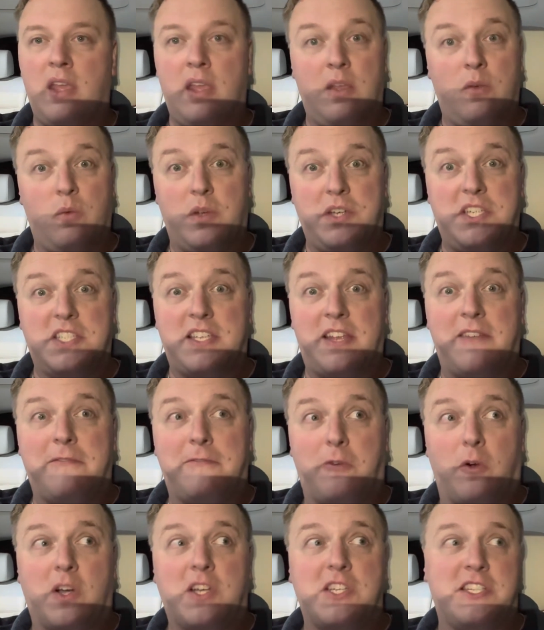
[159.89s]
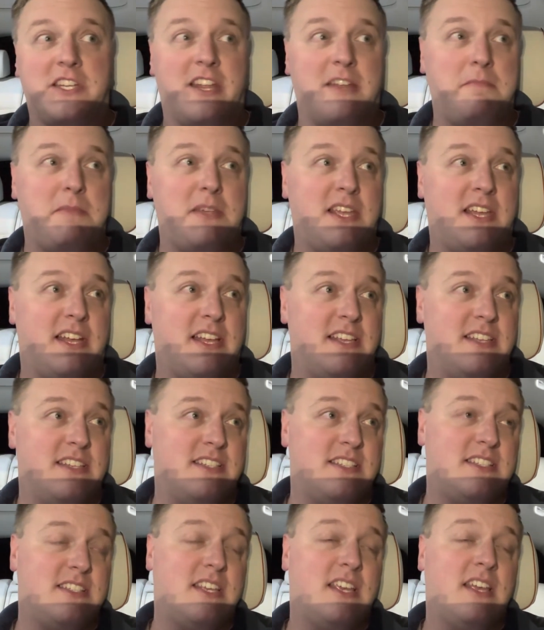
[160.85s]
which is unfortunate
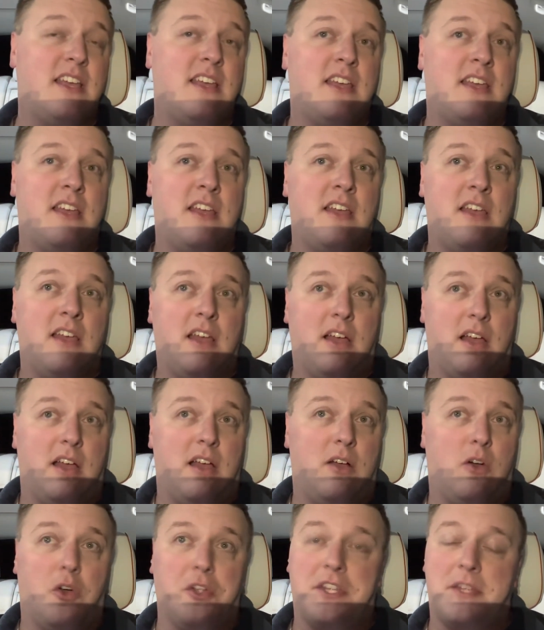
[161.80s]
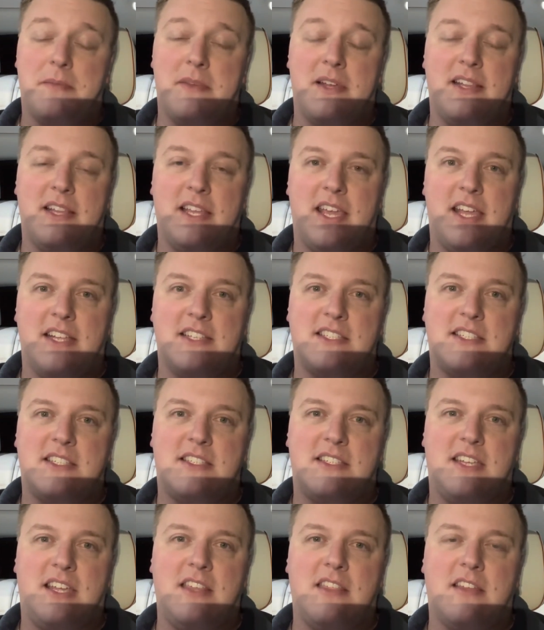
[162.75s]
because ultimately
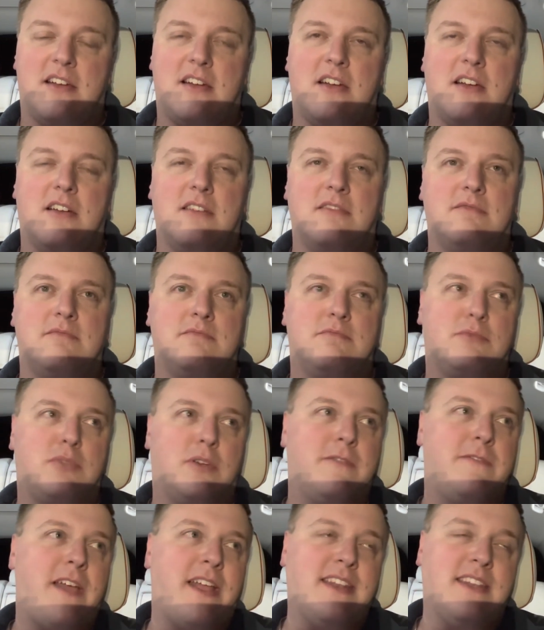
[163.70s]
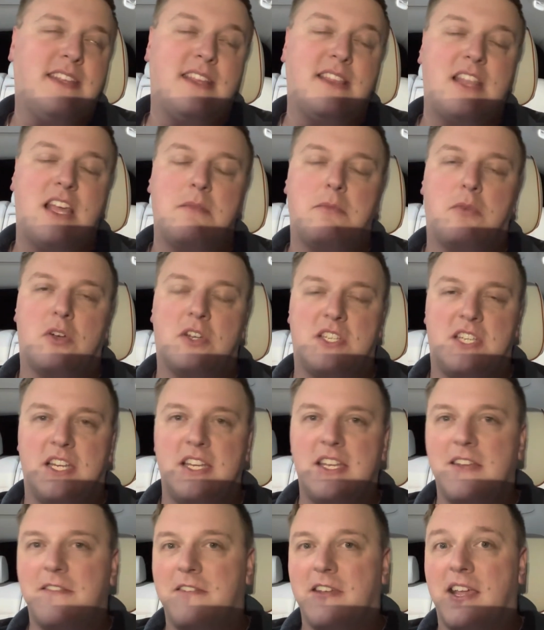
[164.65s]
it's either preventing them or
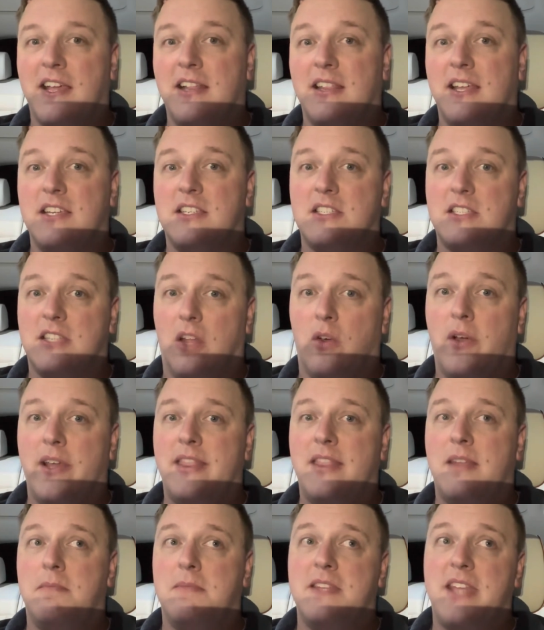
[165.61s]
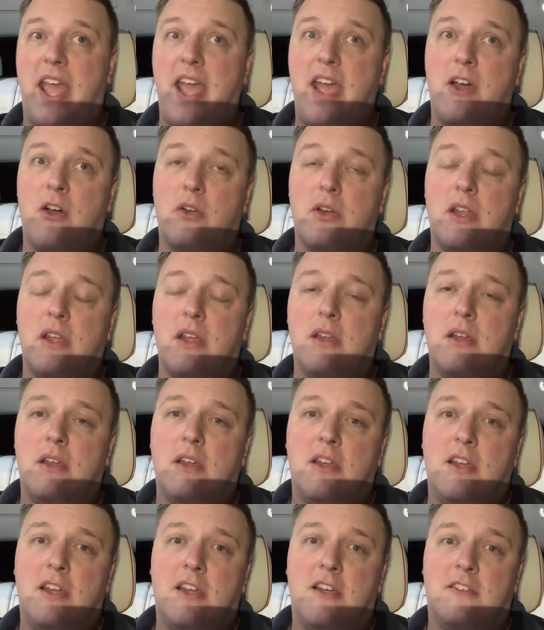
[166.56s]
significantly slowing them down
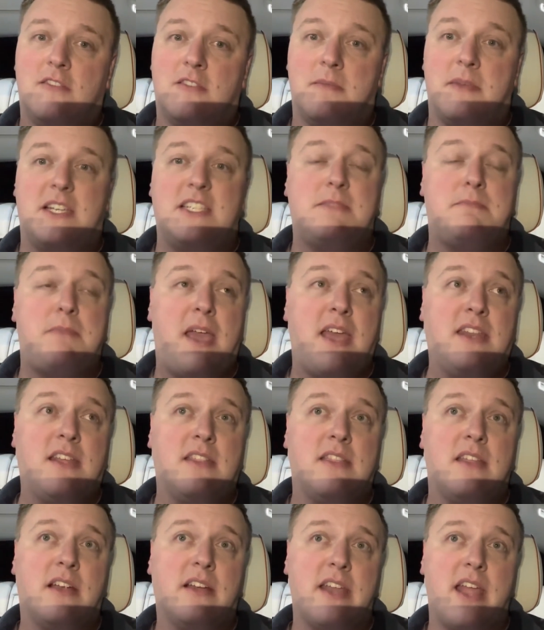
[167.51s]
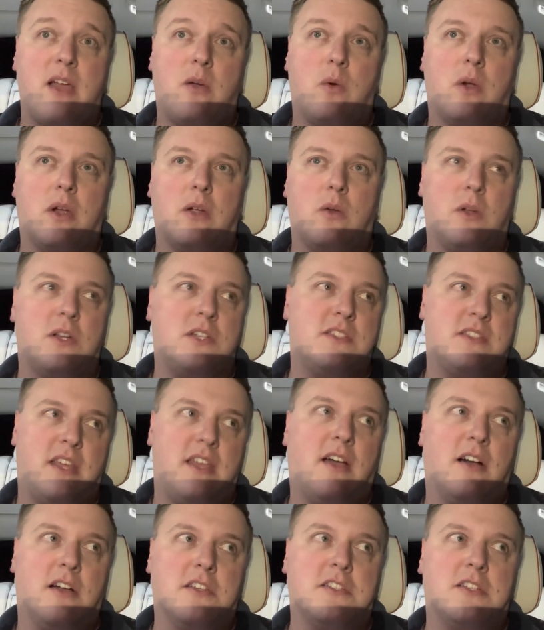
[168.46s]
from expanding their network, which
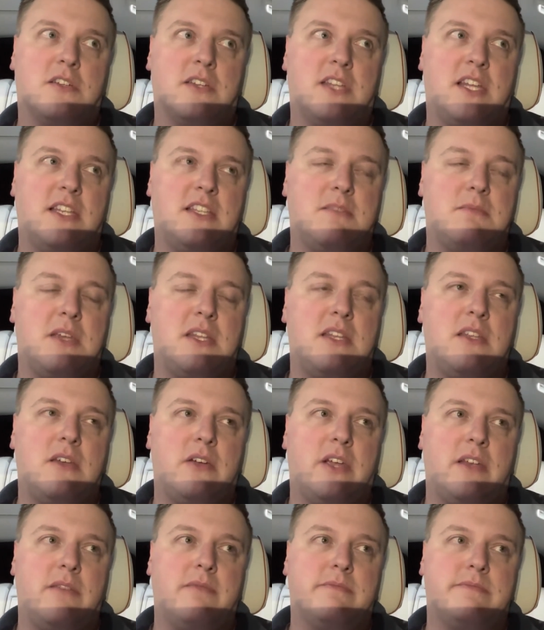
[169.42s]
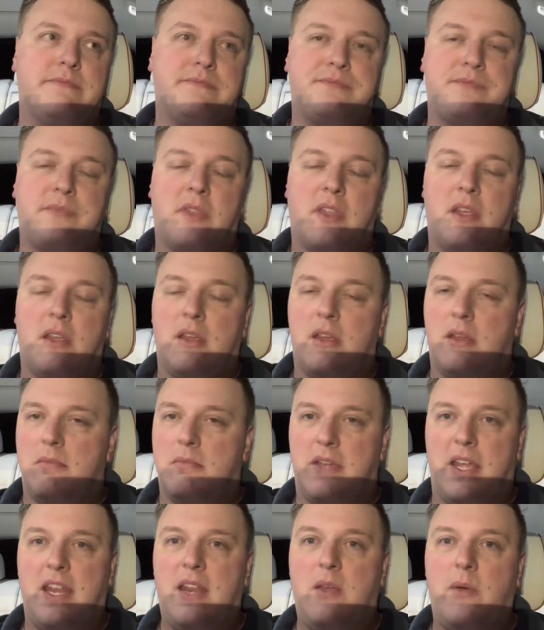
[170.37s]
they also need to be doing.
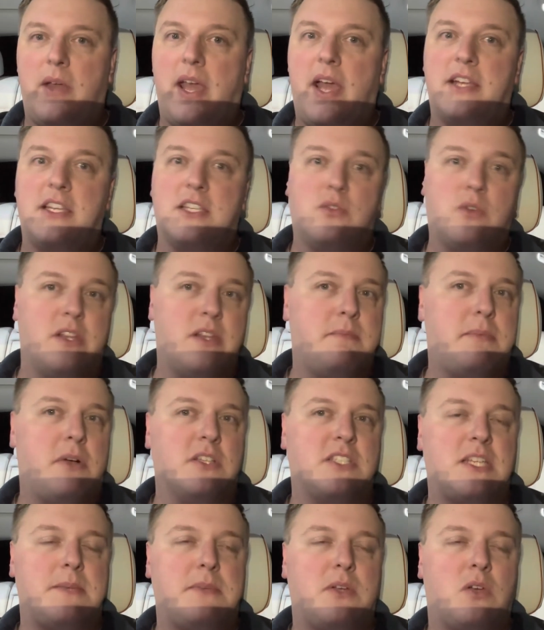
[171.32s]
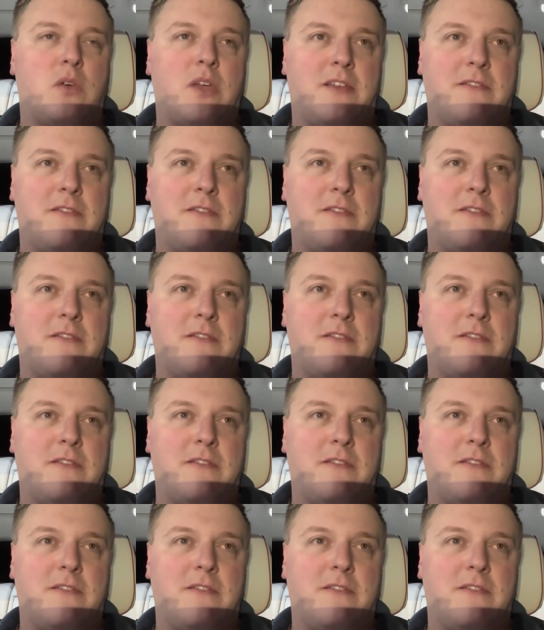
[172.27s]
But anyway, I just wanted to post up a quick